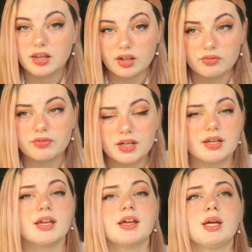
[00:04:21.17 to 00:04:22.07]
They had a
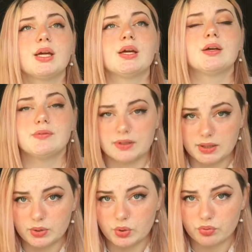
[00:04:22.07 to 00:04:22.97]
very
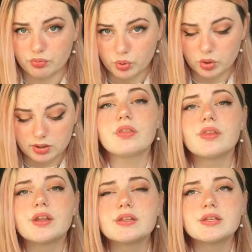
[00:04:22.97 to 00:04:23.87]
long rule. The
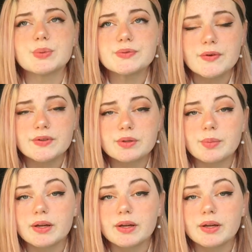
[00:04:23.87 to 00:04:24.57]
dynasty was founded by